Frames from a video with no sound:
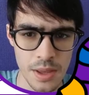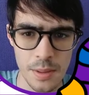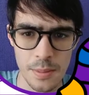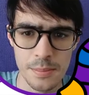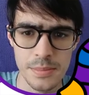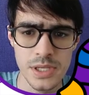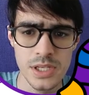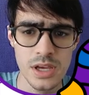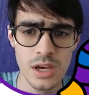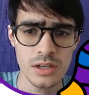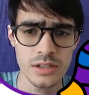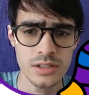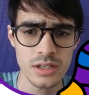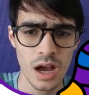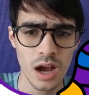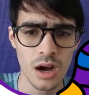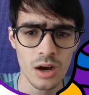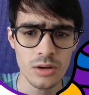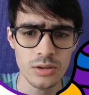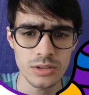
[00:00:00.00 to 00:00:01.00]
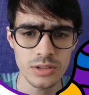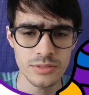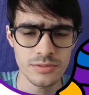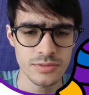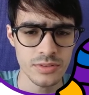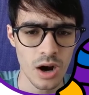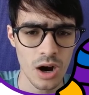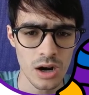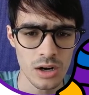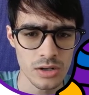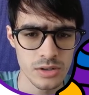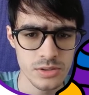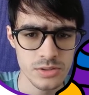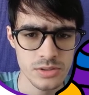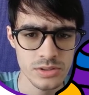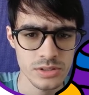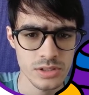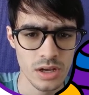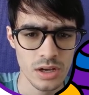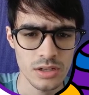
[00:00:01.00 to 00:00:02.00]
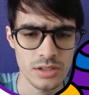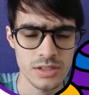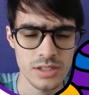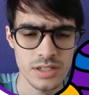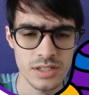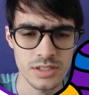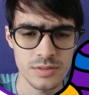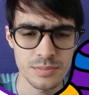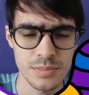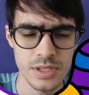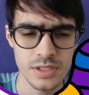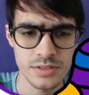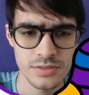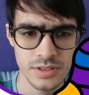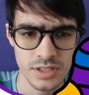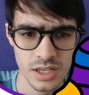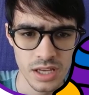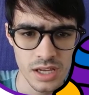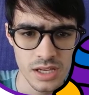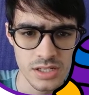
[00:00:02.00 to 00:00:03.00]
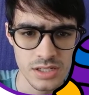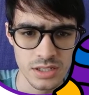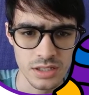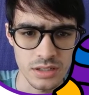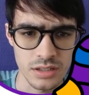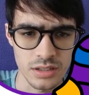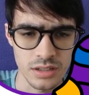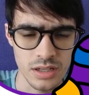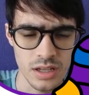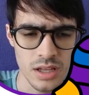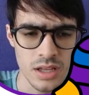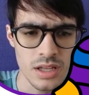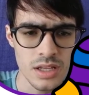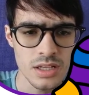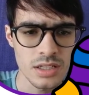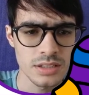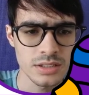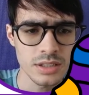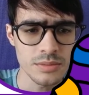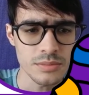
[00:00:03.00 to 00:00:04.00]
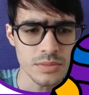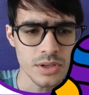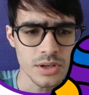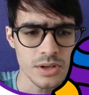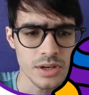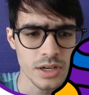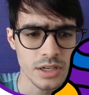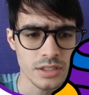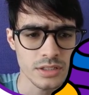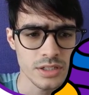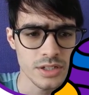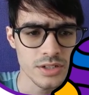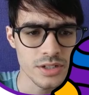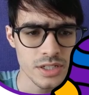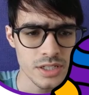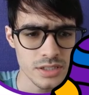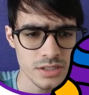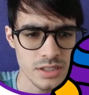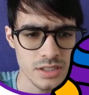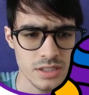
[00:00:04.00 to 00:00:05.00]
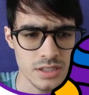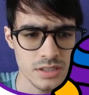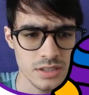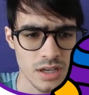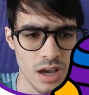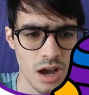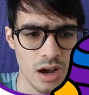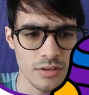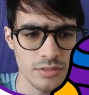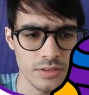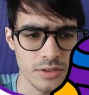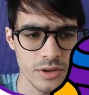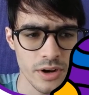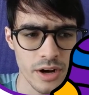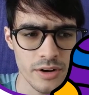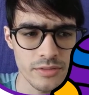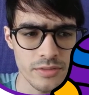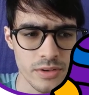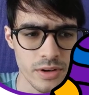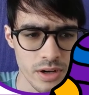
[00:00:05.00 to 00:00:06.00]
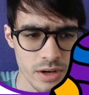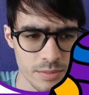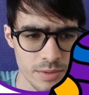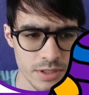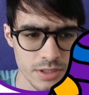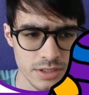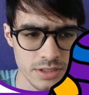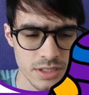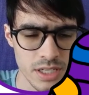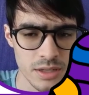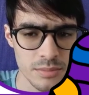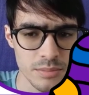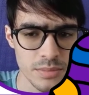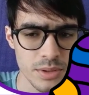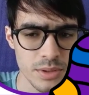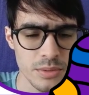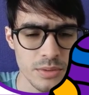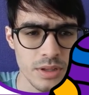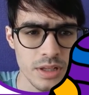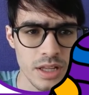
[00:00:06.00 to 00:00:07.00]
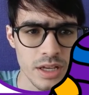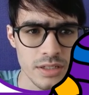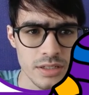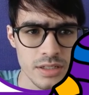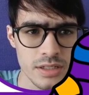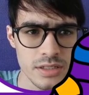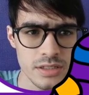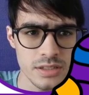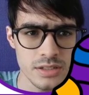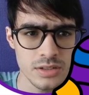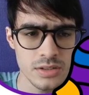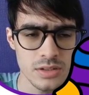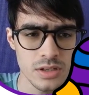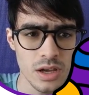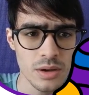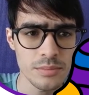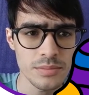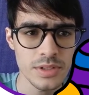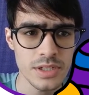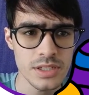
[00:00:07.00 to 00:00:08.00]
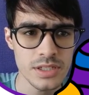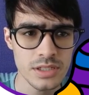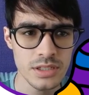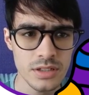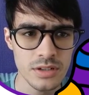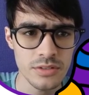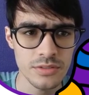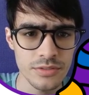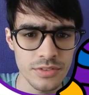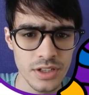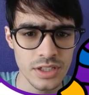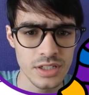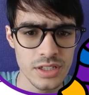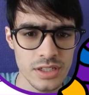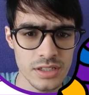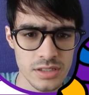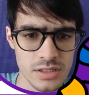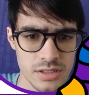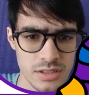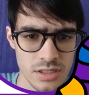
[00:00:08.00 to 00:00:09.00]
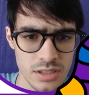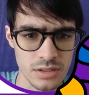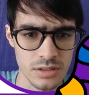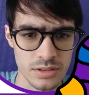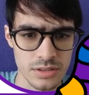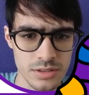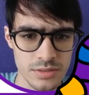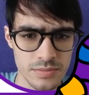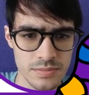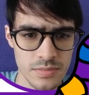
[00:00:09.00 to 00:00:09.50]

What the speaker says: Beyond all the focus on specification, some characteristics of graph-gramars can be related to computational thinking skills.